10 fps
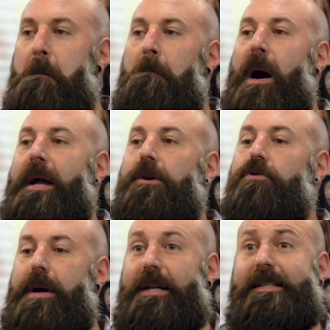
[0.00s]
My
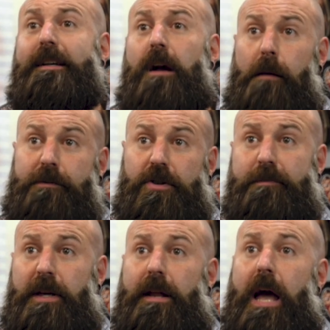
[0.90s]
greatest
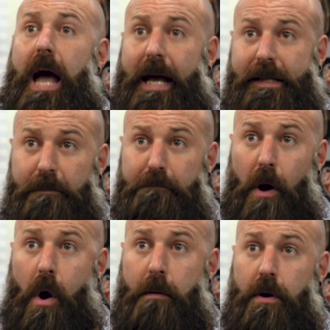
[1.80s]
accomplishment as a
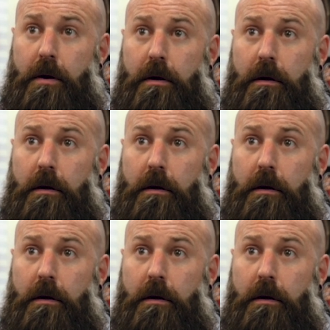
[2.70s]
barber